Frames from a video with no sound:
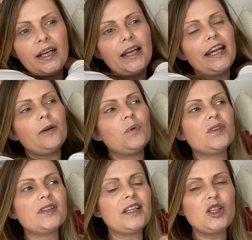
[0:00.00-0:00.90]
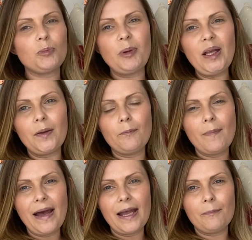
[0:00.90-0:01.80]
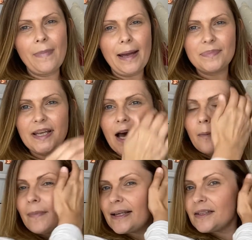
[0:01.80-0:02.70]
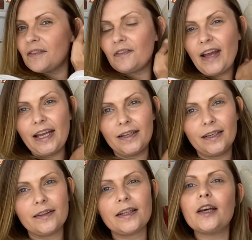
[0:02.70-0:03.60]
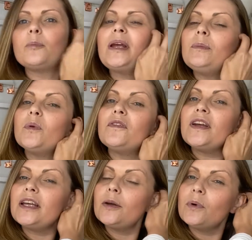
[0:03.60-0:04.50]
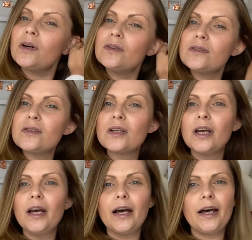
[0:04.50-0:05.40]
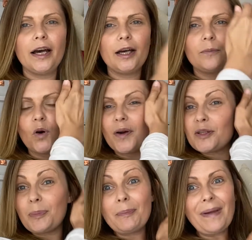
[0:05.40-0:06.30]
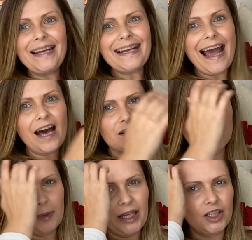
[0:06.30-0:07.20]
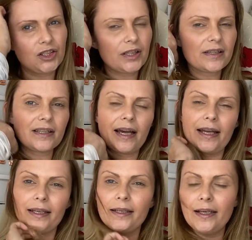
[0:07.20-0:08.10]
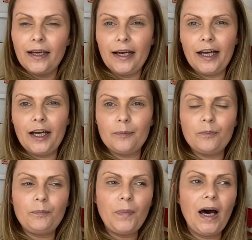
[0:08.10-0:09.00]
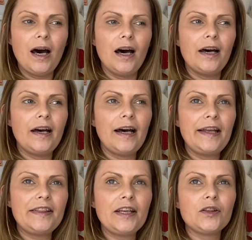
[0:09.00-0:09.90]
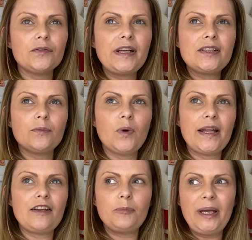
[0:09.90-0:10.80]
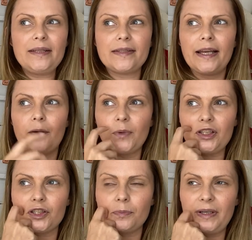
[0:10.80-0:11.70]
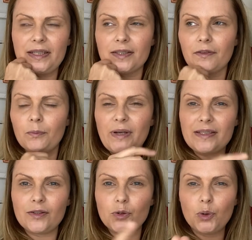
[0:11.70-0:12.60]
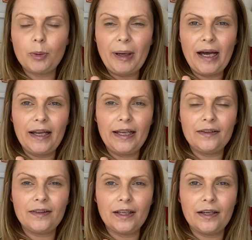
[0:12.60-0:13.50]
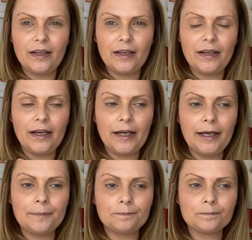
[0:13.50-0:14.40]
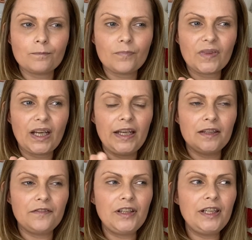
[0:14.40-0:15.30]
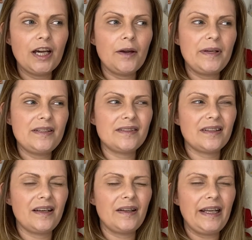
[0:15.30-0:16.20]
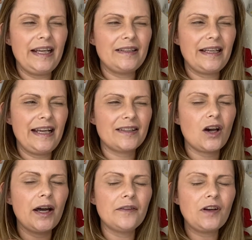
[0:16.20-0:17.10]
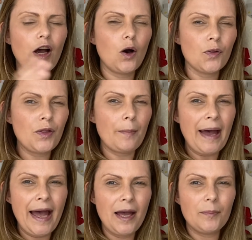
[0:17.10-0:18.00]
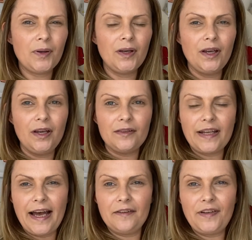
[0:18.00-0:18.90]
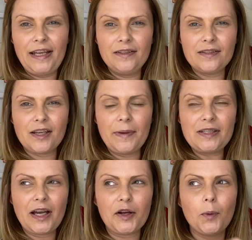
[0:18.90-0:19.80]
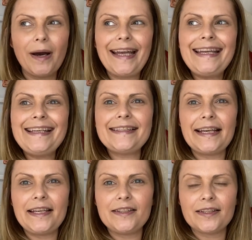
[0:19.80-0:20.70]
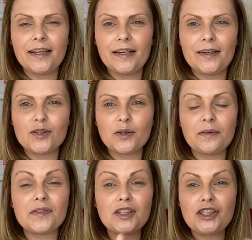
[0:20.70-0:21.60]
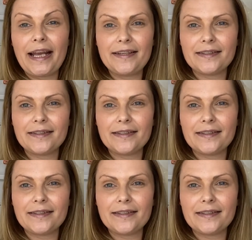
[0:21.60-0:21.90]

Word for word: it wasn't this big ma mapped out massive event that people think it was um, or it's been made out to be, should I say. Um, but I think the reason why they've picked it, which Melissa and Wesley talk about in the um, in the video, is it, it's kind of like on the map that event so it's like quite easy to sort of suggest